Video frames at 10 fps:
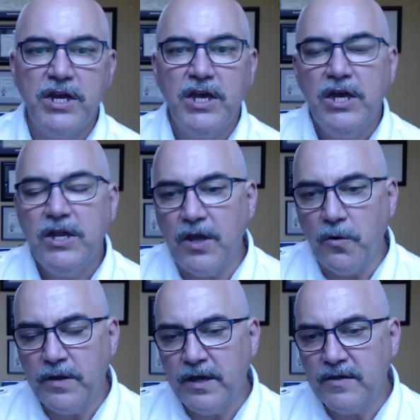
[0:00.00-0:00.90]
Now, when I
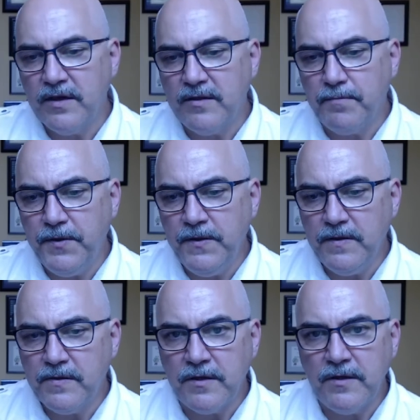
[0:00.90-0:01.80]
say
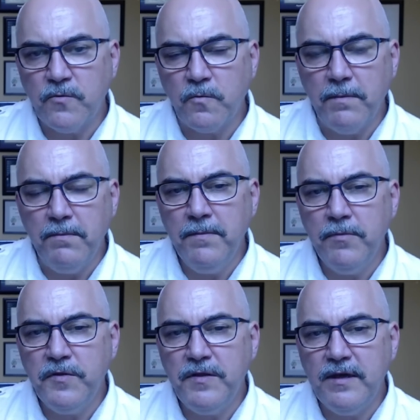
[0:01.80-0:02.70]
dependencies, remember
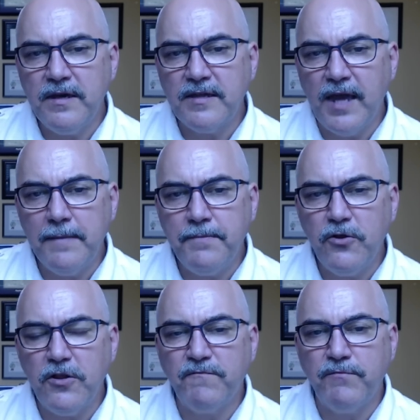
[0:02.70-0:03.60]
the example
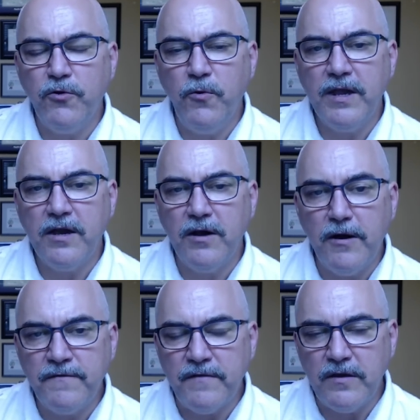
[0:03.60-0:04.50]
of brewing
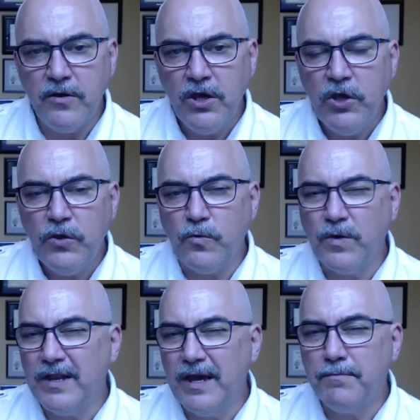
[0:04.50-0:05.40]
coffee. You
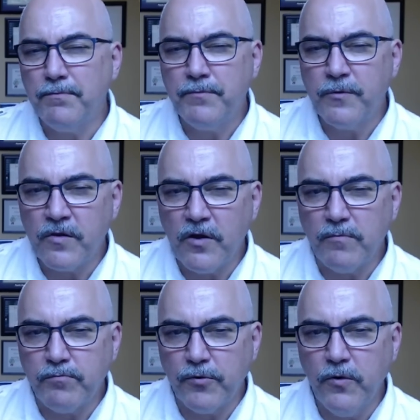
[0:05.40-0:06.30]
cannot start
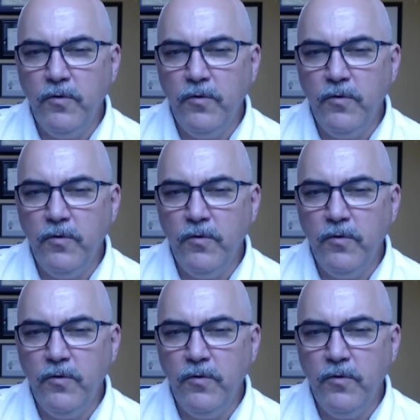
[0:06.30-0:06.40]
brewing